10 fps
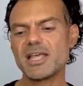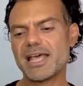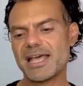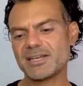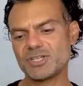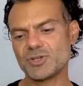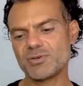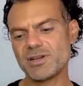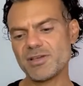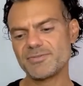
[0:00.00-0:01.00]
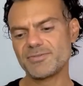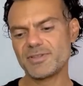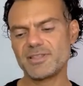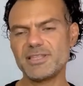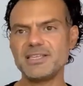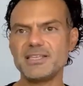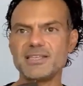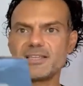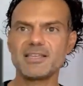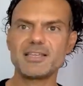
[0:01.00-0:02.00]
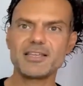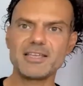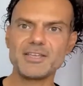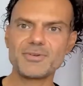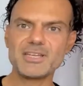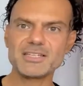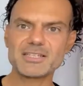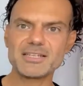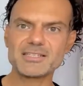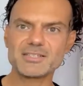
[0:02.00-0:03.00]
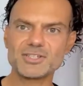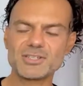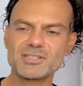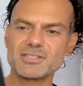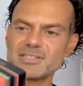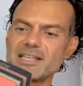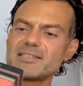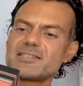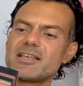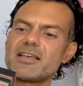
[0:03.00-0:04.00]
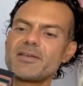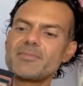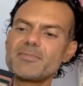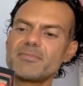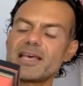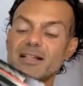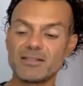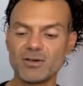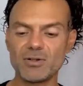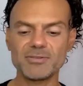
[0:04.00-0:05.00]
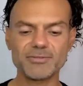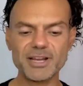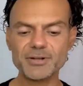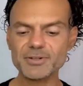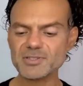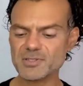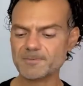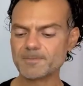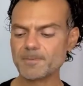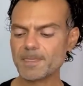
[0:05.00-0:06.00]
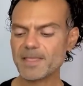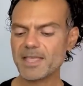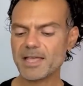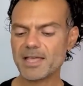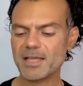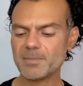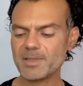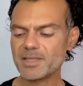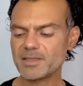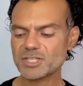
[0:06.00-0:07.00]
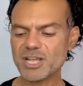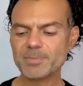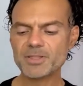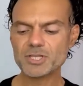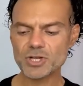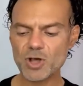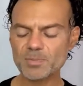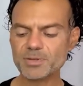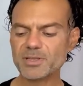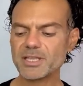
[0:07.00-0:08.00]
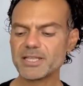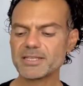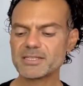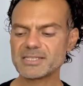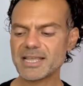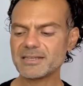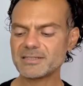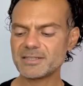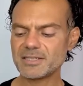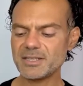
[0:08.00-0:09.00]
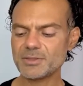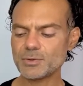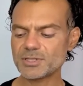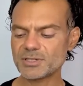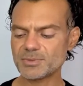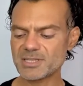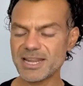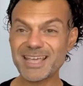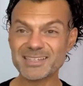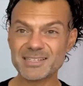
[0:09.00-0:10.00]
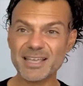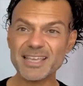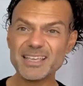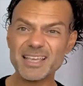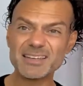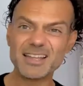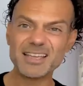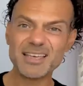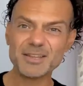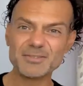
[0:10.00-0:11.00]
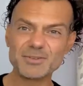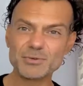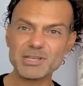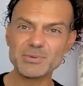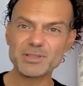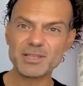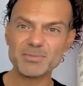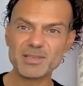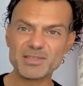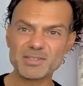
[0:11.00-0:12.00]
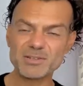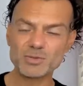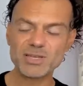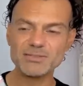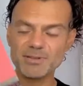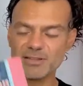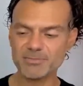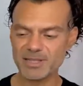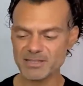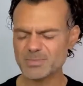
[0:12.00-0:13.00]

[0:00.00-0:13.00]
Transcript: And sure enough, the ingredients list just says um, alcohol fragrance. Um, the chap in the shop said that he thought it was an extrait, and I kind of agreed with him because you know 25 mils.